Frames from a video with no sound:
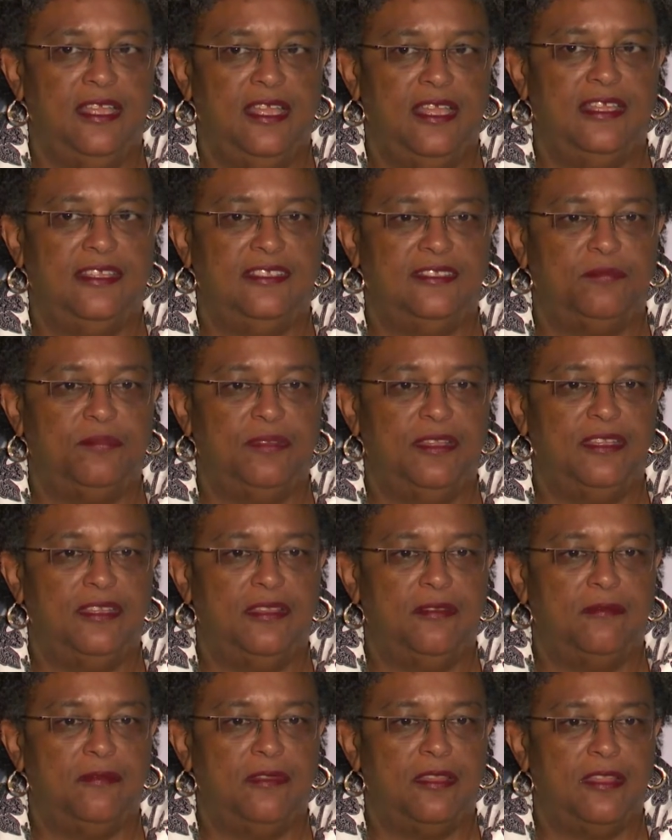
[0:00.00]
has
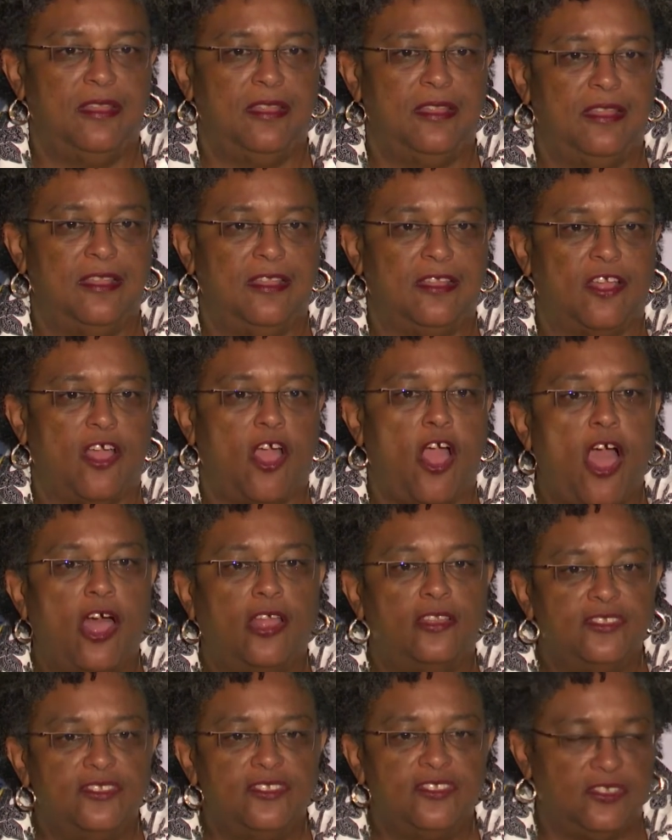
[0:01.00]
been
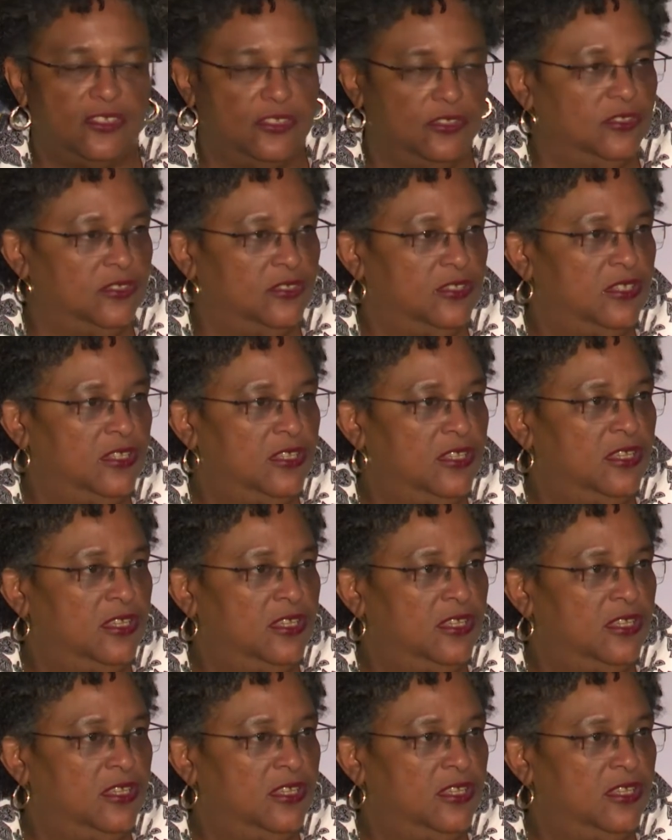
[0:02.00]
constant